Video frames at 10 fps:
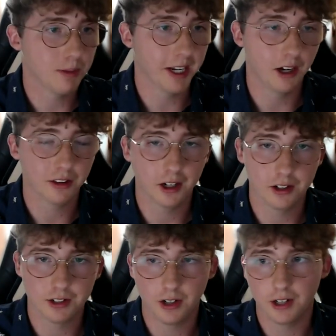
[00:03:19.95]
Pet healthcare
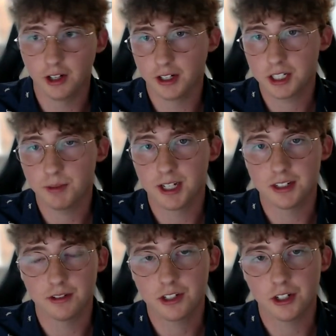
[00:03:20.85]
is very, very
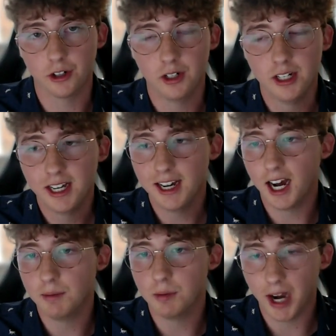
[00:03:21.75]
expensive. So,
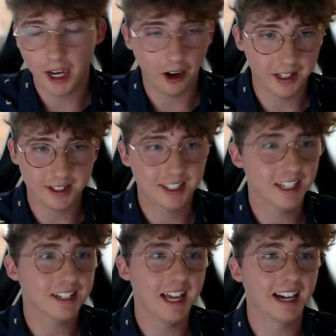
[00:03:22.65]
uh, but my audience
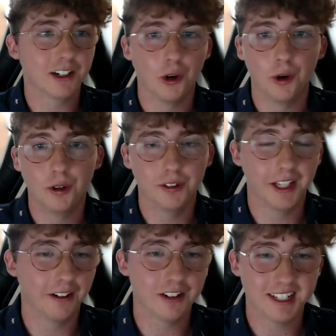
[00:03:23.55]
sees that goal.
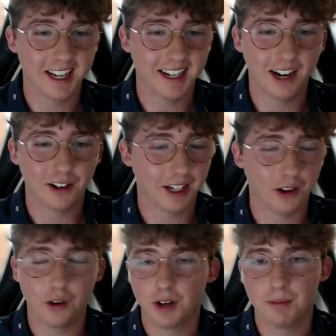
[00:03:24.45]
They understand how
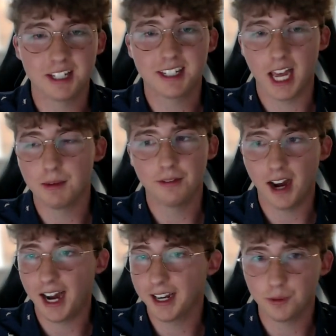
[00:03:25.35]
GoFundMe is
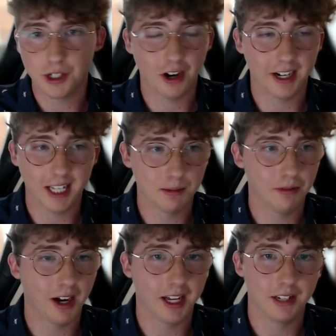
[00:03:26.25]
gamified, and we try to
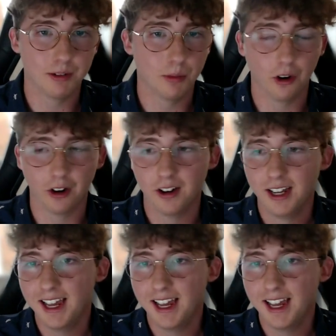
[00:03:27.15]
gamify it even more.